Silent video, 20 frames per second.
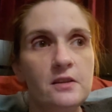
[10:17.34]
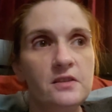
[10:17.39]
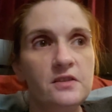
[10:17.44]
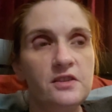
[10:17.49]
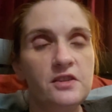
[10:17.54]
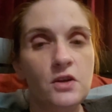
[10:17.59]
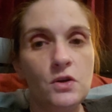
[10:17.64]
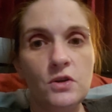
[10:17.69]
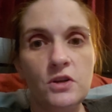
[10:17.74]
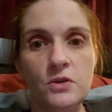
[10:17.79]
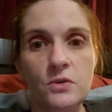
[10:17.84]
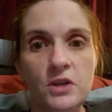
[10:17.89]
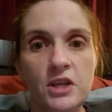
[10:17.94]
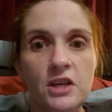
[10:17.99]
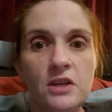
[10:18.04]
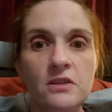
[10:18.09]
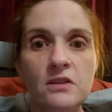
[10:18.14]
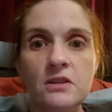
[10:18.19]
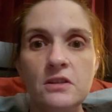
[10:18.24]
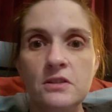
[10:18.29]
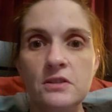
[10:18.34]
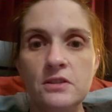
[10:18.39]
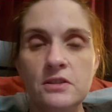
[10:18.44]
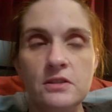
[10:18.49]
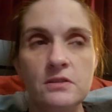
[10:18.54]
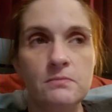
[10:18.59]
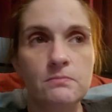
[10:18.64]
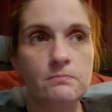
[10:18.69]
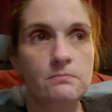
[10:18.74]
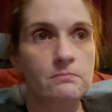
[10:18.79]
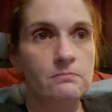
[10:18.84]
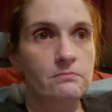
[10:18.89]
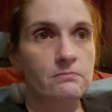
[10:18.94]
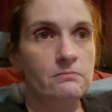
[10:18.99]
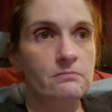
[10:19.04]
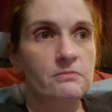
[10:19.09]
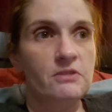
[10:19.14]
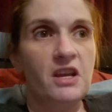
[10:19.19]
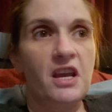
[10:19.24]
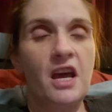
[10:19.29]
Serial killers
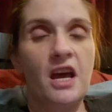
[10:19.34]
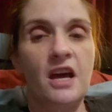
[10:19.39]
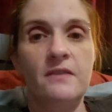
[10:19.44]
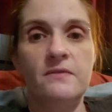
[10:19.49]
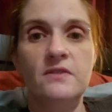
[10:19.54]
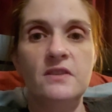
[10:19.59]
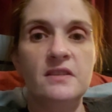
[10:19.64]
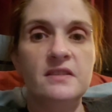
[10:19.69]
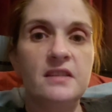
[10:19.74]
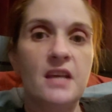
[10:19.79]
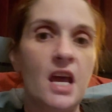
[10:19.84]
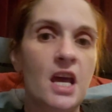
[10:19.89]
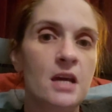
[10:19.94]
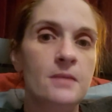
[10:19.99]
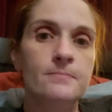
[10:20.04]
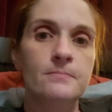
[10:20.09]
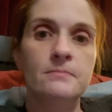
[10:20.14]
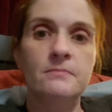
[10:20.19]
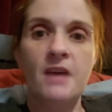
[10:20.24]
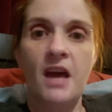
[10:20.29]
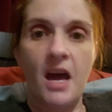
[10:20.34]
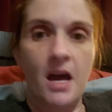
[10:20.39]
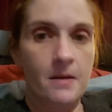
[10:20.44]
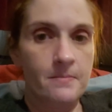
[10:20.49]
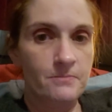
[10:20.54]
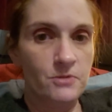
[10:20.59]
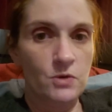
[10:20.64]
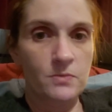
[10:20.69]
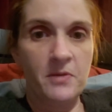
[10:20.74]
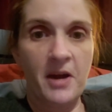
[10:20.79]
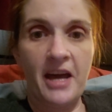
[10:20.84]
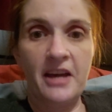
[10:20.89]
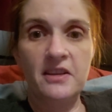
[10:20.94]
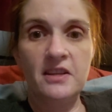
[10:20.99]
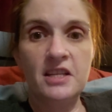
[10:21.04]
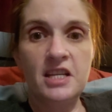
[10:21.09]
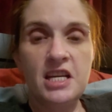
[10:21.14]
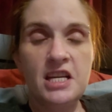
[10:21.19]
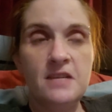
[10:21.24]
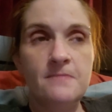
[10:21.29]
have the same
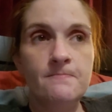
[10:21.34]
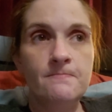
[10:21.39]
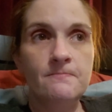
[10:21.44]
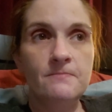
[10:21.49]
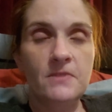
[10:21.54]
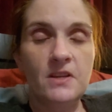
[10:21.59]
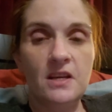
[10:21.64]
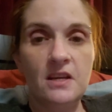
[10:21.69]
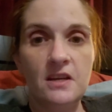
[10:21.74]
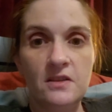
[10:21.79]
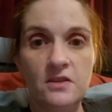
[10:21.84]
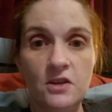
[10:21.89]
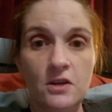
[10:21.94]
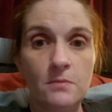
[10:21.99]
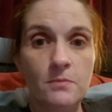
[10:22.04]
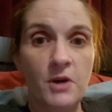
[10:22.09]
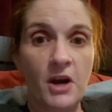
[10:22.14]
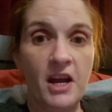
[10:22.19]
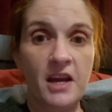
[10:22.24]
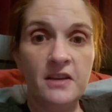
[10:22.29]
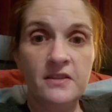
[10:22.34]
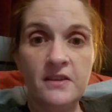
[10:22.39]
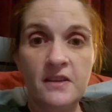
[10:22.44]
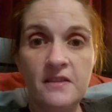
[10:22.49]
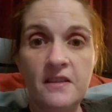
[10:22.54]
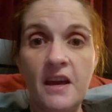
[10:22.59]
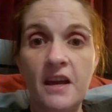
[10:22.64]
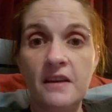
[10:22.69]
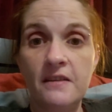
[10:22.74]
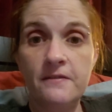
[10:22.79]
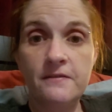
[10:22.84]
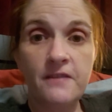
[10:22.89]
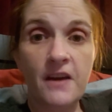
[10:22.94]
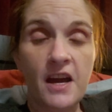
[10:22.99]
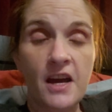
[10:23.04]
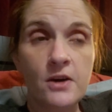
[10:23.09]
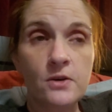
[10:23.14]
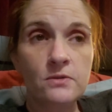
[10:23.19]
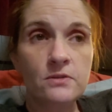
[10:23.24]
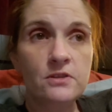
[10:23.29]
abnormality in their brain that they have
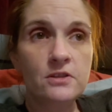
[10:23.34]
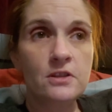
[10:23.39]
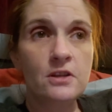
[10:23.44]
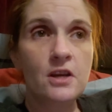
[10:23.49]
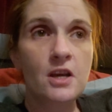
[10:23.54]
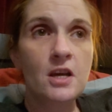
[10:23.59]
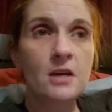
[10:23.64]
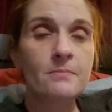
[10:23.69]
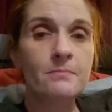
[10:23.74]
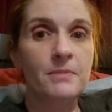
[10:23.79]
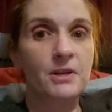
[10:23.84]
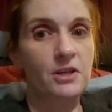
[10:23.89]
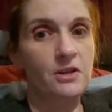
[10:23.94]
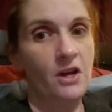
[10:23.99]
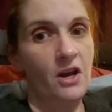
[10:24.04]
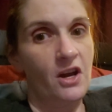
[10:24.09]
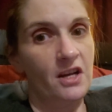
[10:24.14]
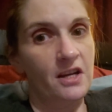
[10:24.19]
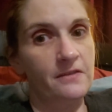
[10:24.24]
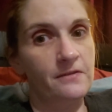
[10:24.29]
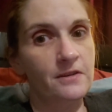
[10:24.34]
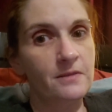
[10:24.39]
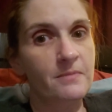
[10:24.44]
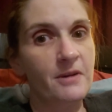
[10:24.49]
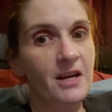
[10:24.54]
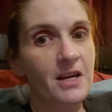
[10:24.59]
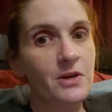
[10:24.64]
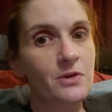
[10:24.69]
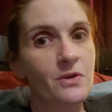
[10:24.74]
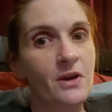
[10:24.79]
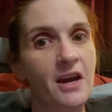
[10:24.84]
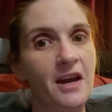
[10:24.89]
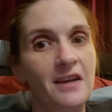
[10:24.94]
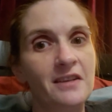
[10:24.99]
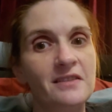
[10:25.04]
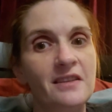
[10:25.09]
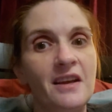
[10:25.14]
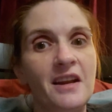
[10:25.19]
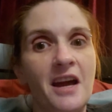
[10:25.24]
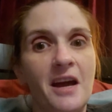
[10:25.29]
found, but not everybody who
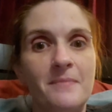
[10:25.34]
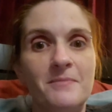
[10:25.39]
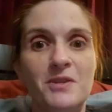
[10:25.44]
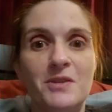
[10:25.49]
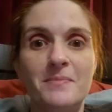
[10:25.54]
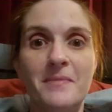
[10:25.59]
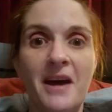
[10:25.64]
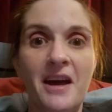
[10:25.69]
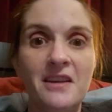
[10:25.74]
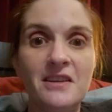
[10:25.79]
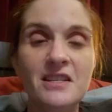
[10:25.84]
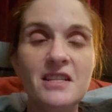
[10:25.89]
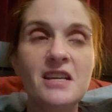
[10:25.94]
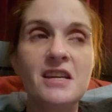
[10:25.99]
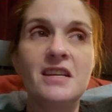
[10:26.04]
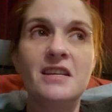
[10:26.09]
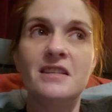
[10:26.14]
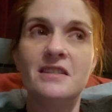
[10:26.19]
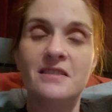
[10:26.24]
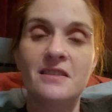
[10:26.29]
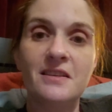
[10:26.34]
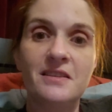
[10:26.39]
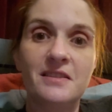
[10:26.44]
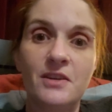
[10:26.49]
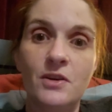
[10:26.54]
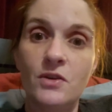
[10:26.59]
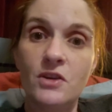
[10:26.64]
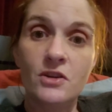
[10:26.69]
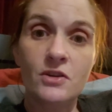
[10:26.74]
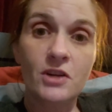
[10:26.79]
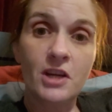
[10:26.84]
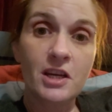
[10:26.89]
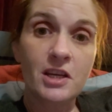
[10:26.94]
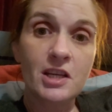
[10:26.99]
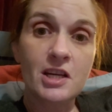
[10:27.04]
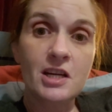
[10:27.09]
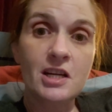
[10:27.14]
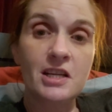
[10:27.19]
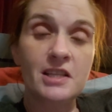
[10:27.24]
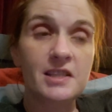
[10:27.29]
has that abnormality is a serial
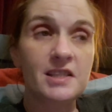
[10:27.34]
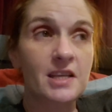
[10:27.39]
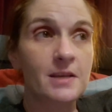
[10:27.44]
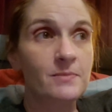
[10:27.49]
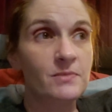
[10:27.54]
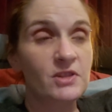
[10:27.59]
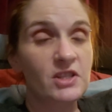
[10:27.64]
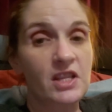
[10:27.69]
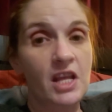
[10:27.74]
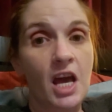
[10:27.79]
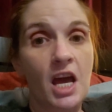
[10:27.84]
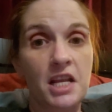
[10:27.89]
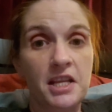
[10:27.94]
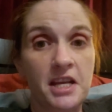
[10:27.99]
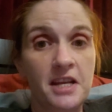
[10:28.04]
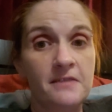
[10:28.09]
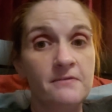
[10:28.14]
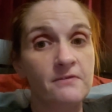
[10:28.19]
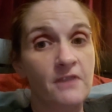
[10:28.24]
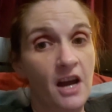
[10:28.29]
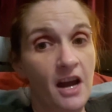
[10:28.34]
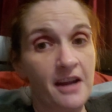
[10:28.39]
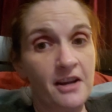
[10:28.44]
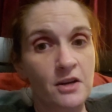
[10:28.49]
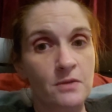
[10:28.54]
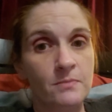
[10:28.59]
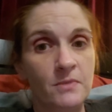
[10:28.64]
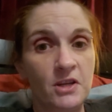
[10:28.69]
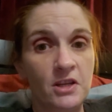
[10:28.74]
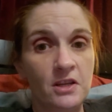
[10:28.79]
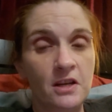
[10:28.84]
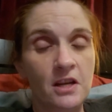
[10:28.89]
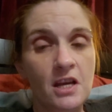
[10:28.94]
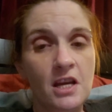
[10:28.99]
killer. It seems that environment